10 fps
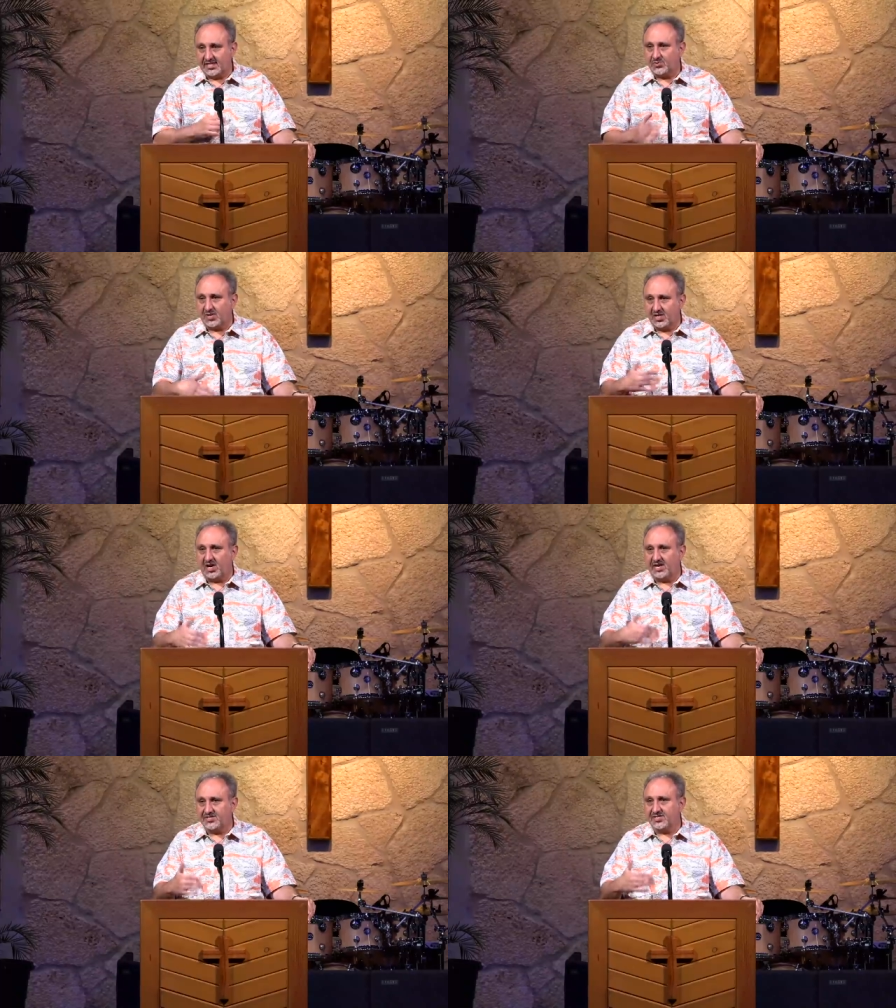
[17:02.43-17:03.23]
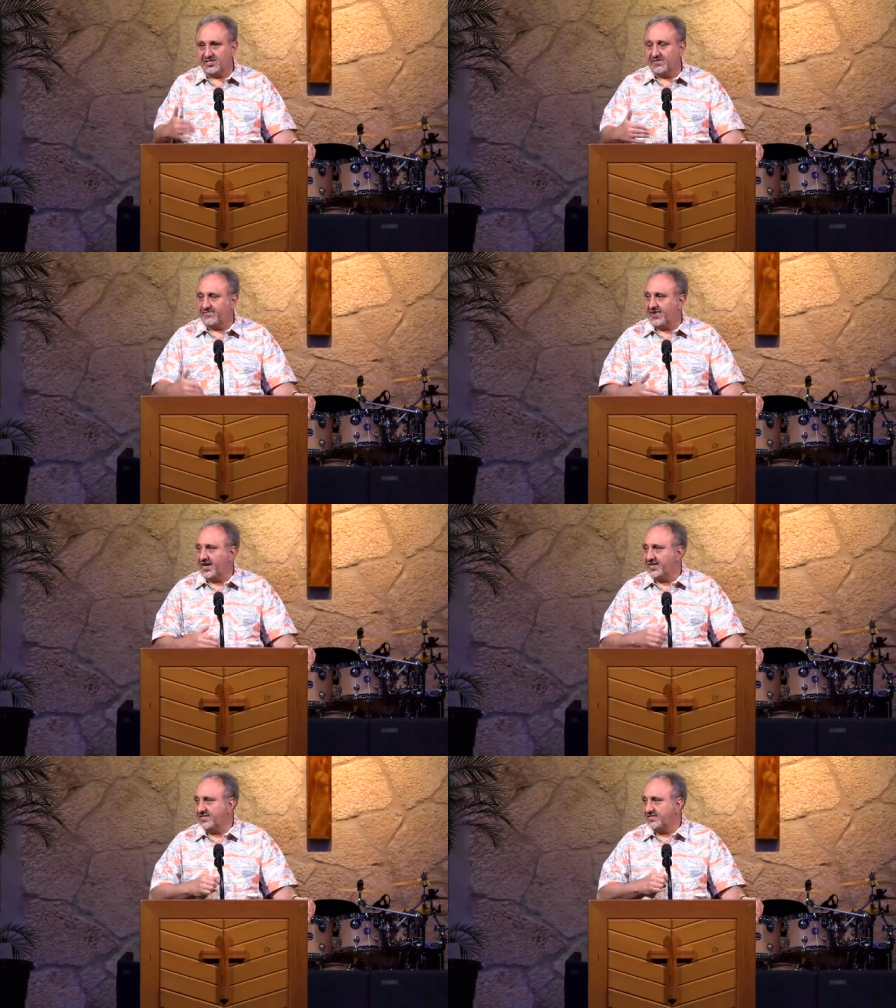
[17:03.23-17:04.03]
That's what causes the
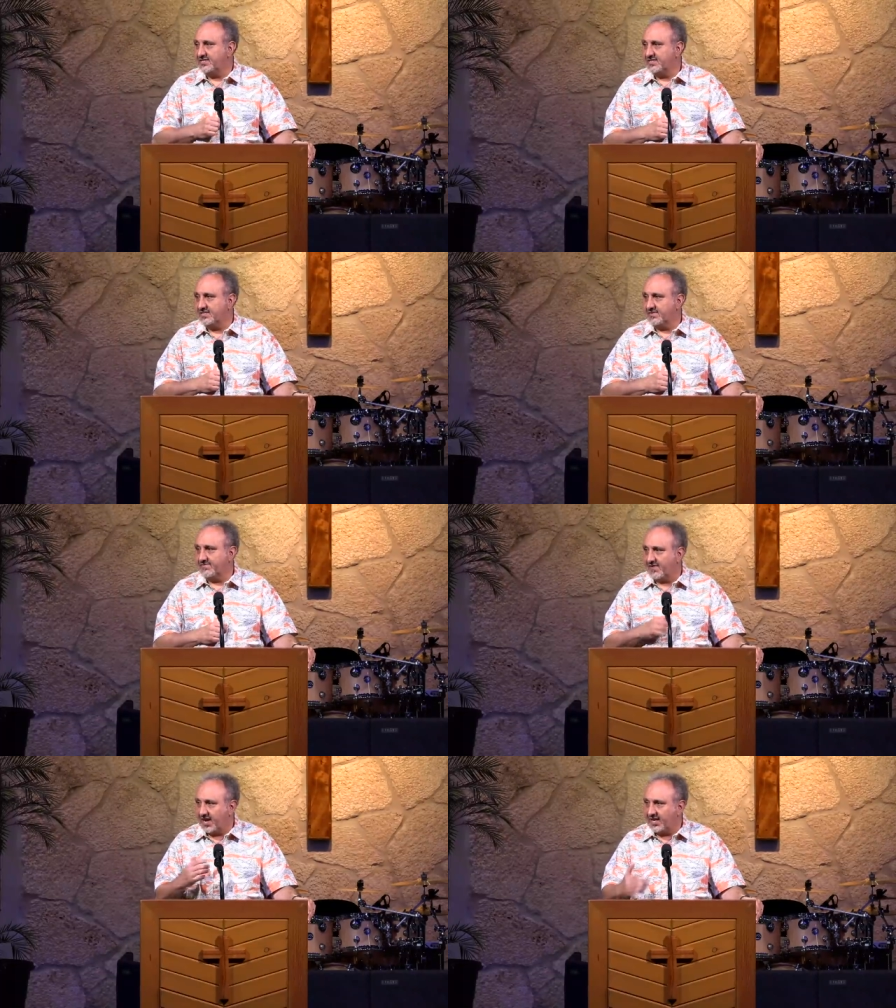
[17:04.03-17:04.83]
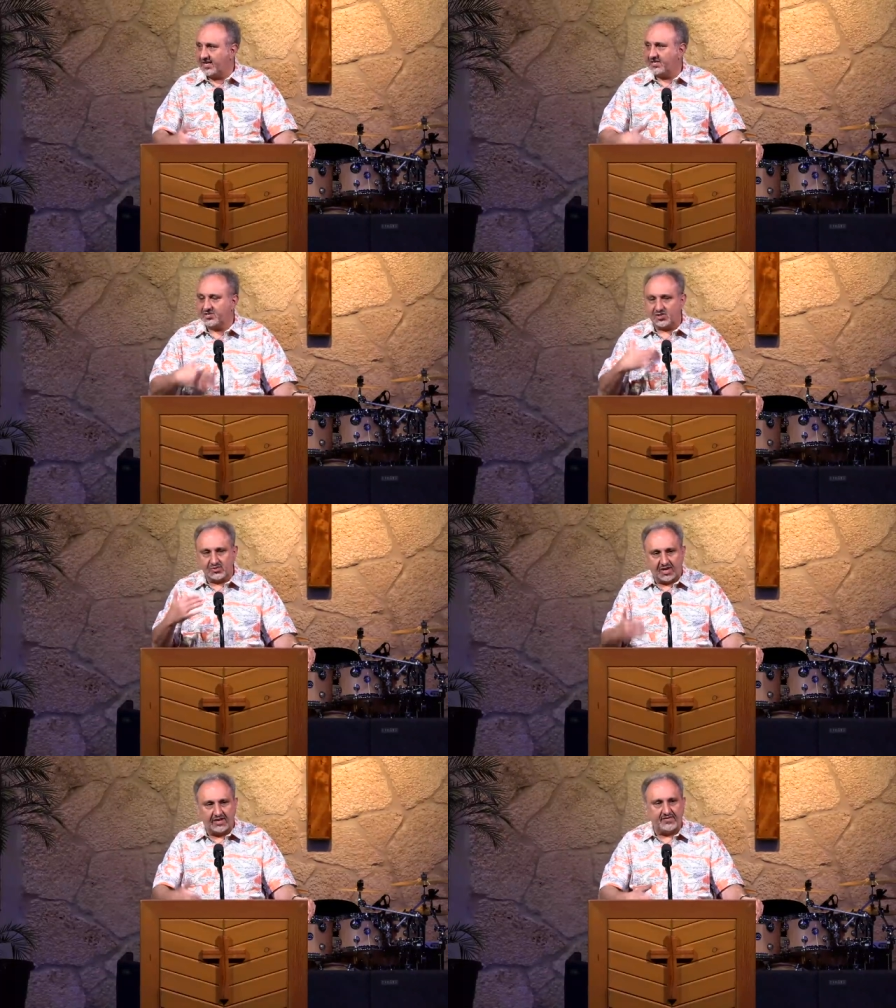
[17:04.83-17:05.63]
fights, the fighting, the
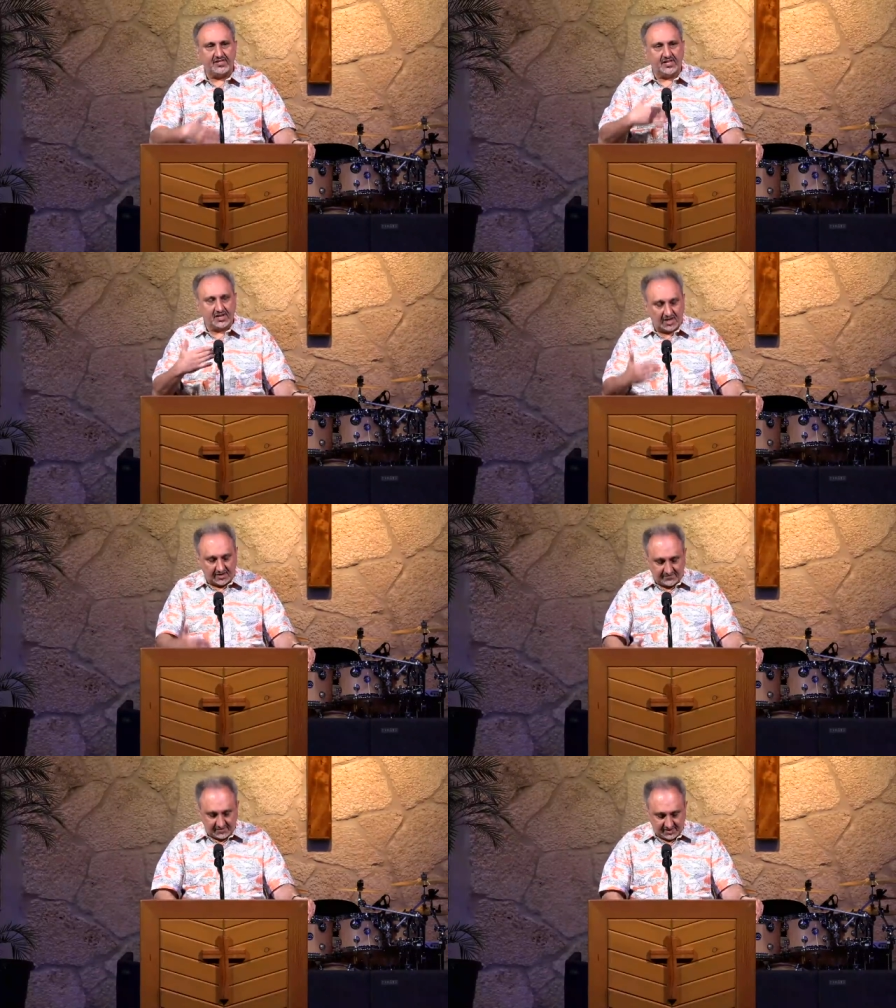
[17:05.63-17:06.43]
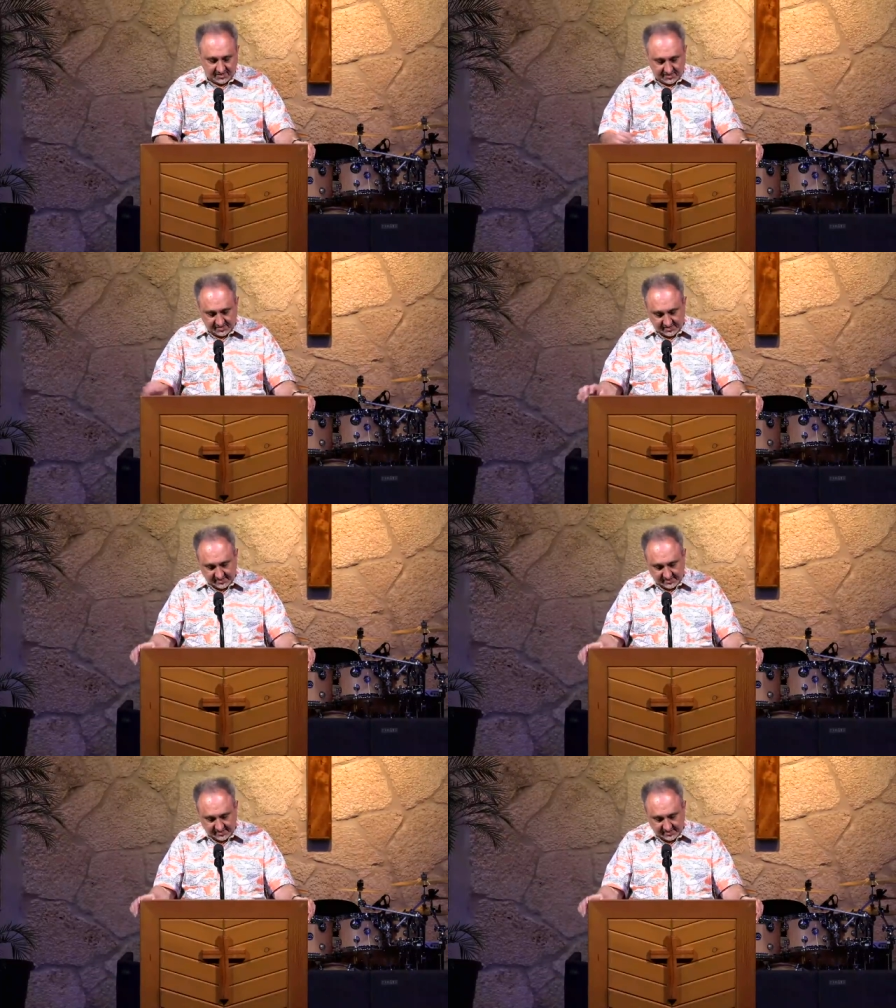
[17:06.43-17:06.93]
striving, the conflicts.